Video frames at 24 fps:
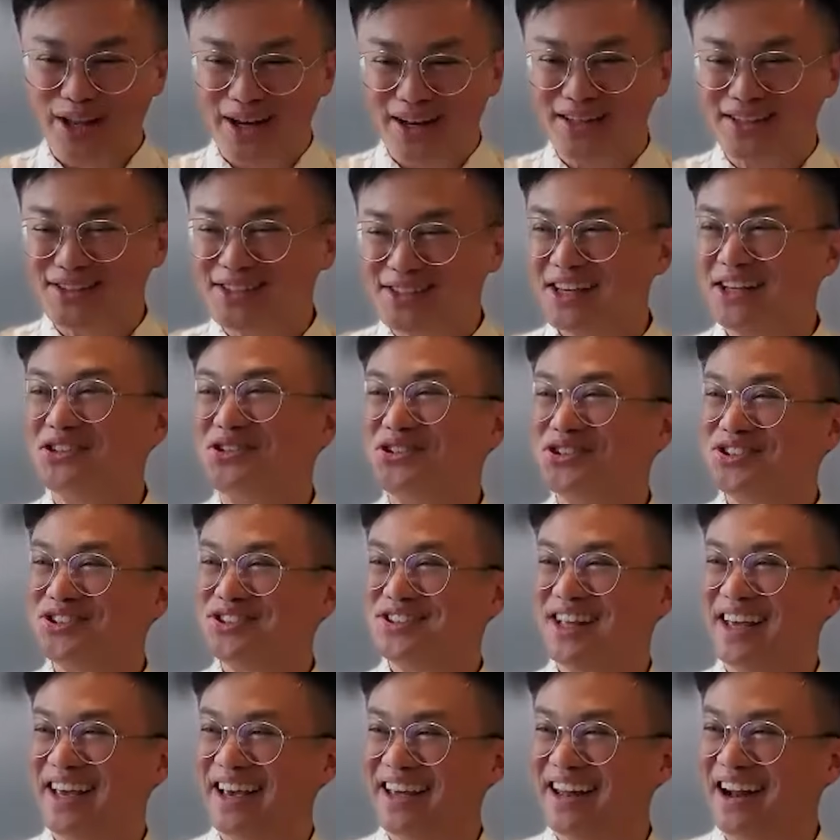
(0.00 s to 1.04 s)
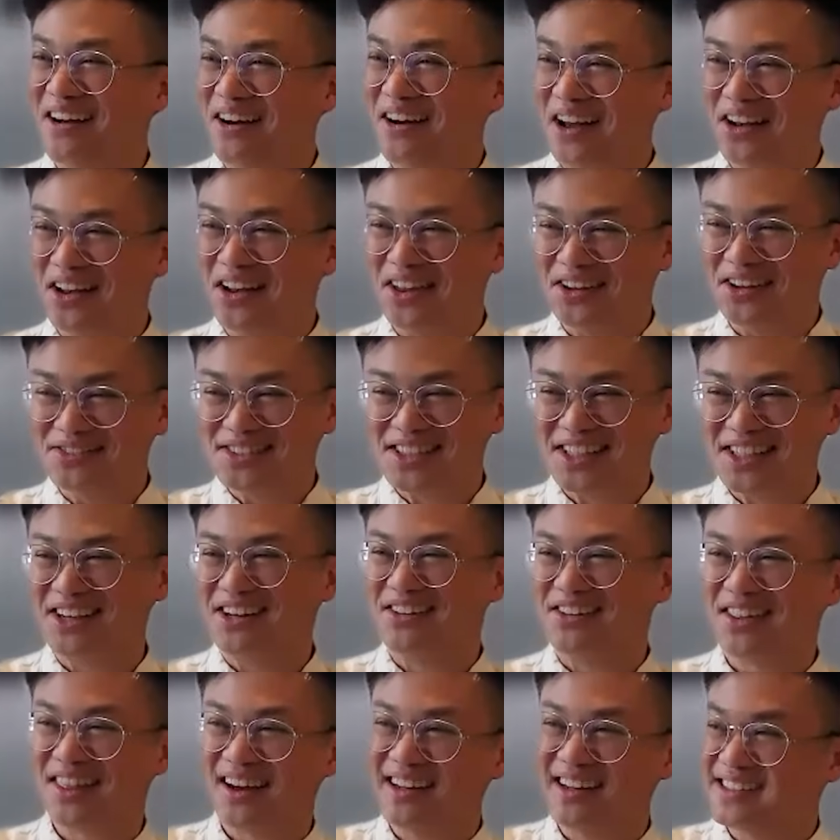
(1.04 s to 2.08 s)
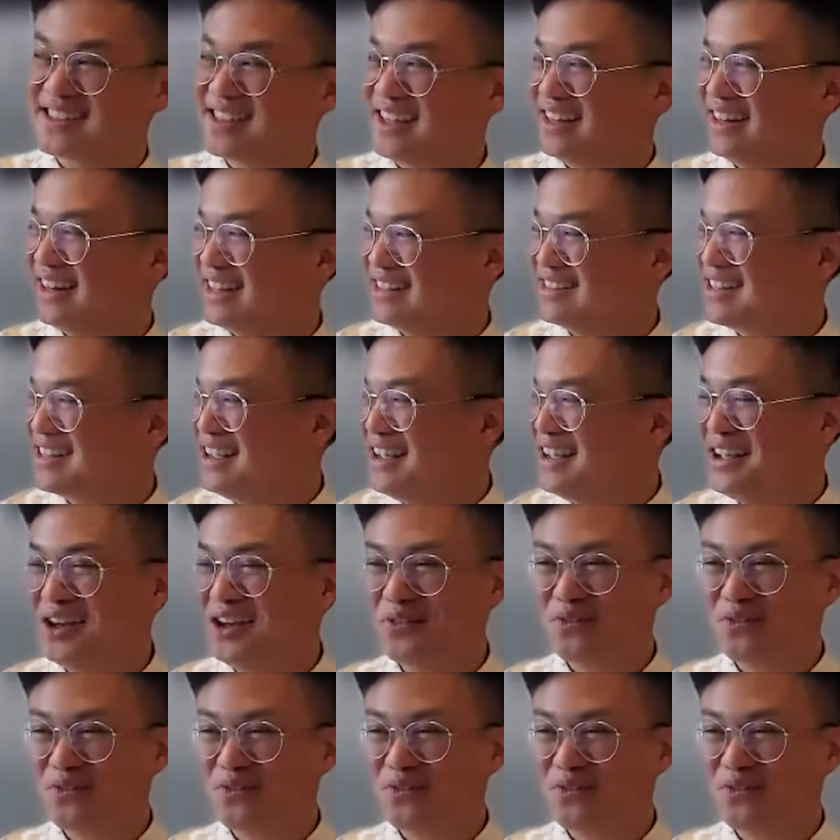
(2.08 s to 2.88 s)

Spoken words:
And it's interesting. I'd love to get your thoughts on this.